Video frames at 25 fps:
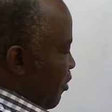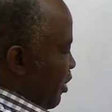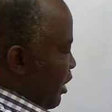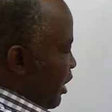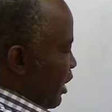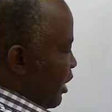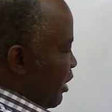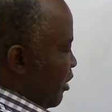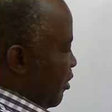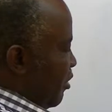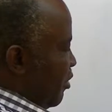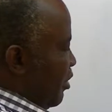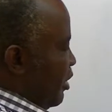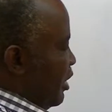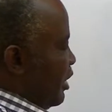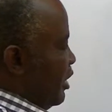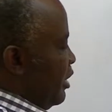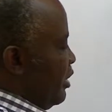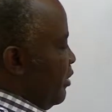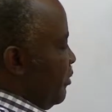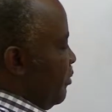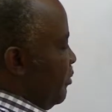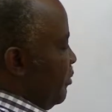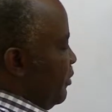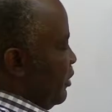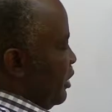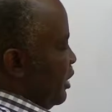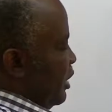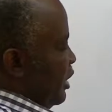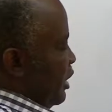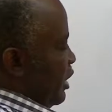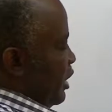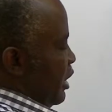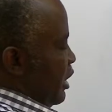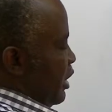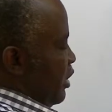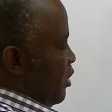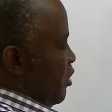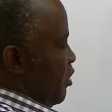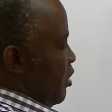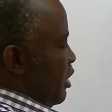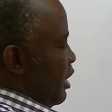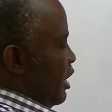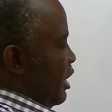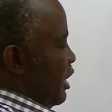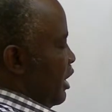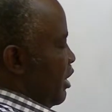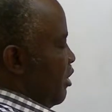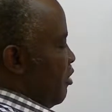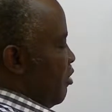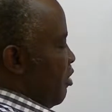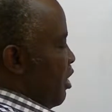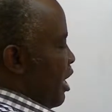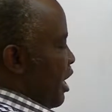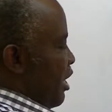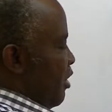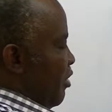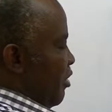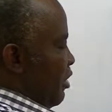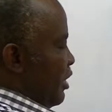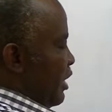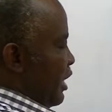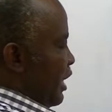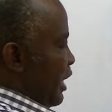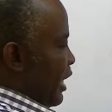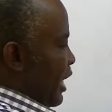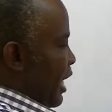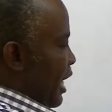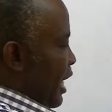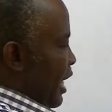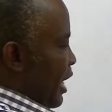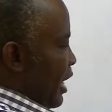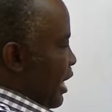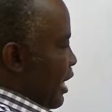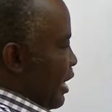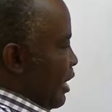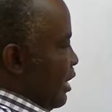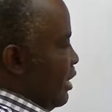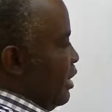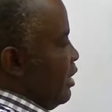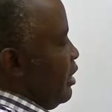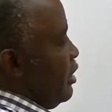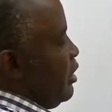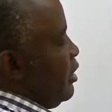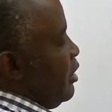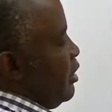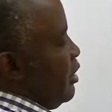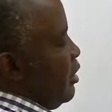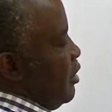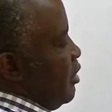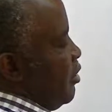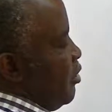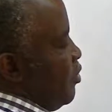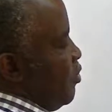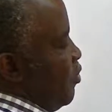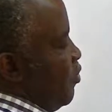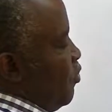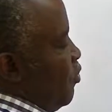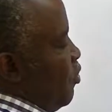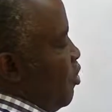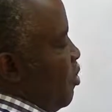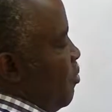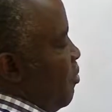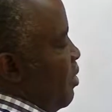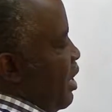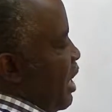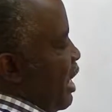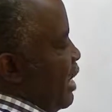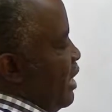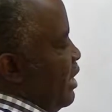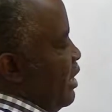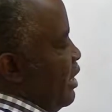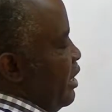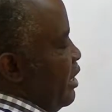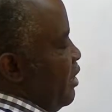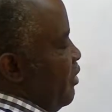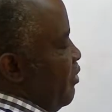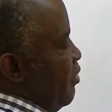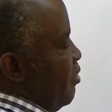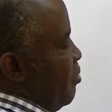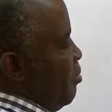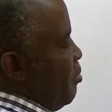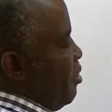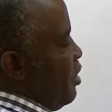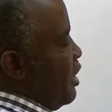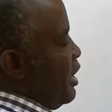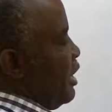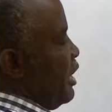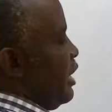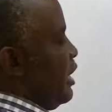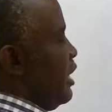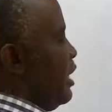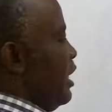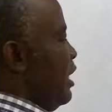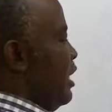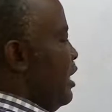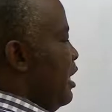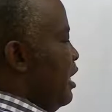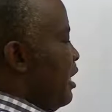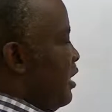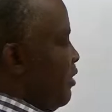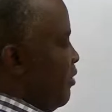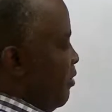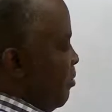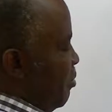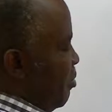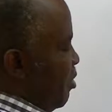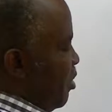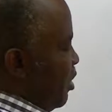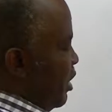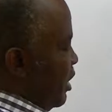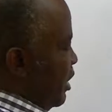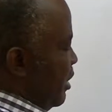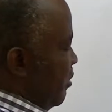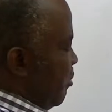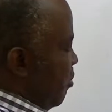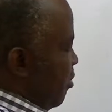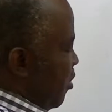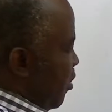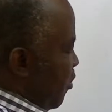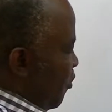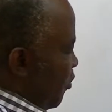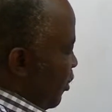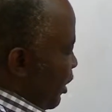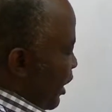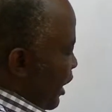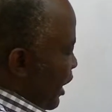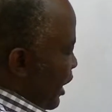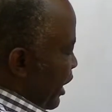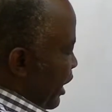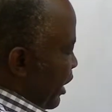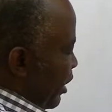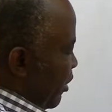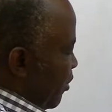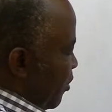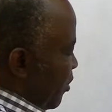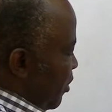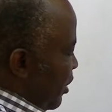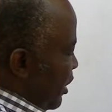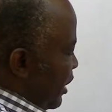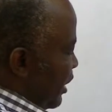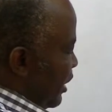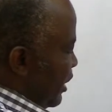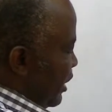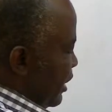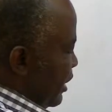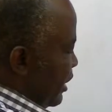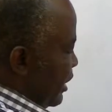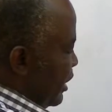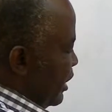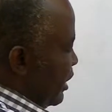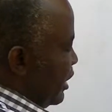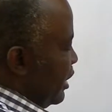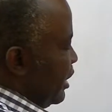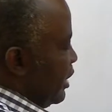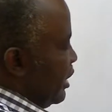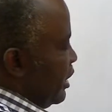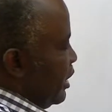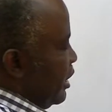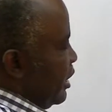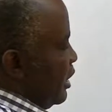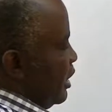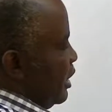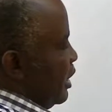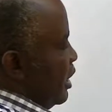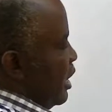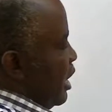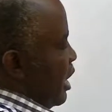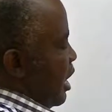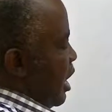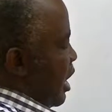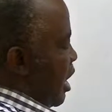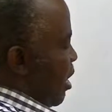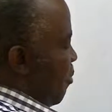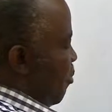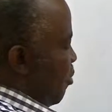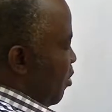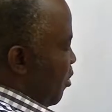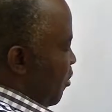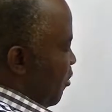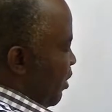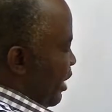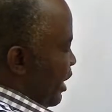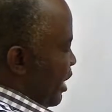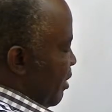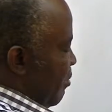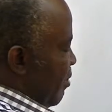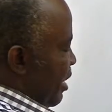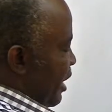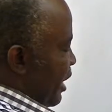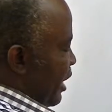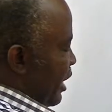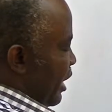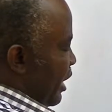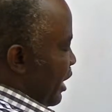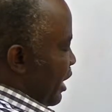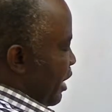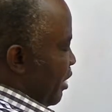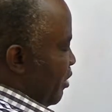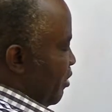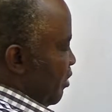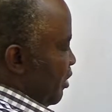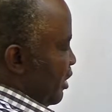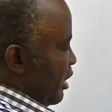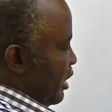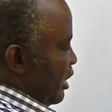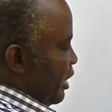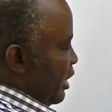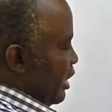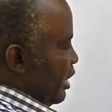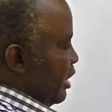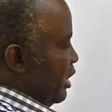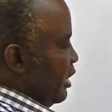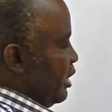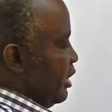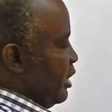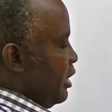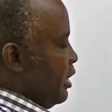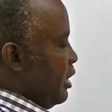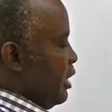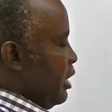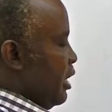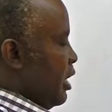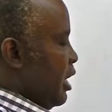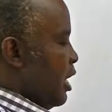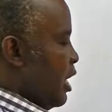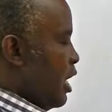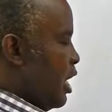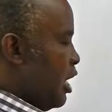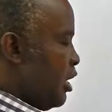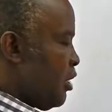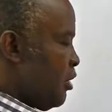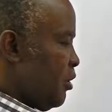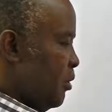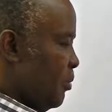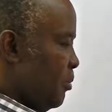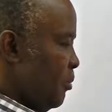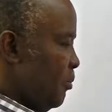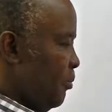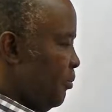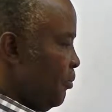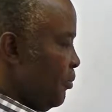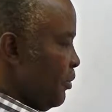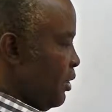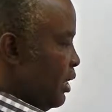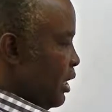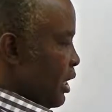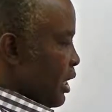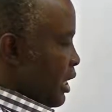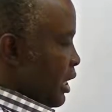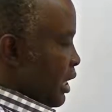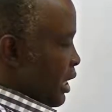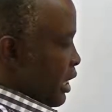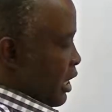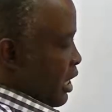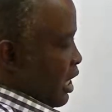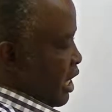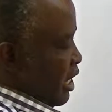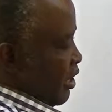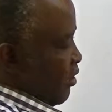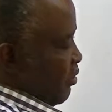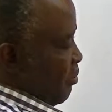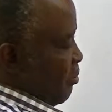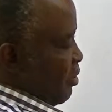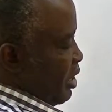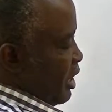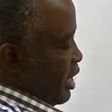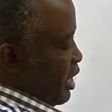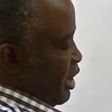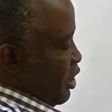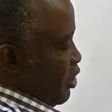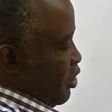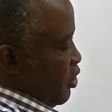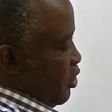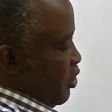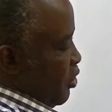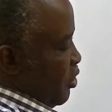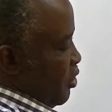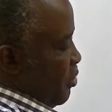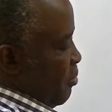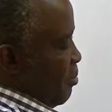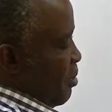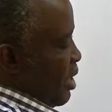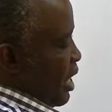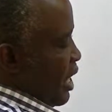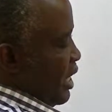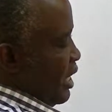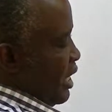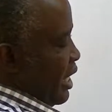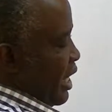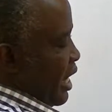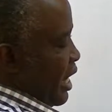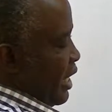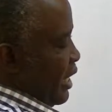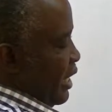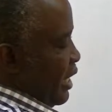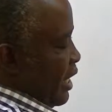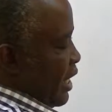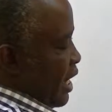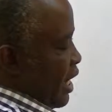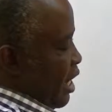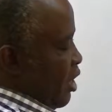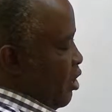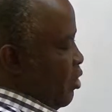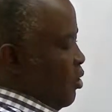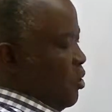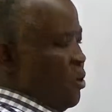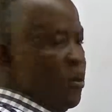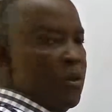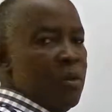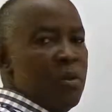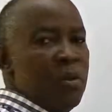electron donated to hydrogen ion to form a dative bond. In the dative bond, both electrons are provided by the nitrogen atom. A dative bond is shown by an arrow